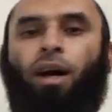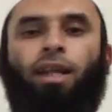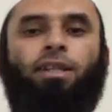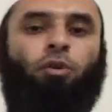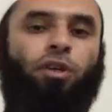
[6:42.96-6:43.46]

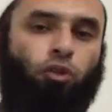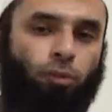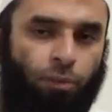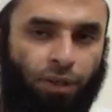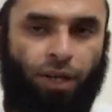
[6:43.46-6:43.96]
and it's going to
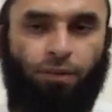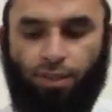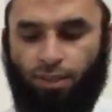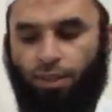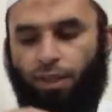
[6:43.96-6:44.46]
be
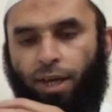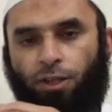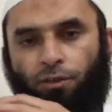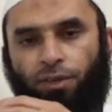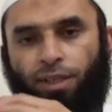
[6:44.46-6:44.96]
pronounced,
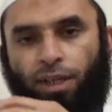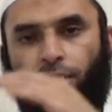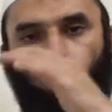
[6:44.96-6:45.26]
edge of the tongue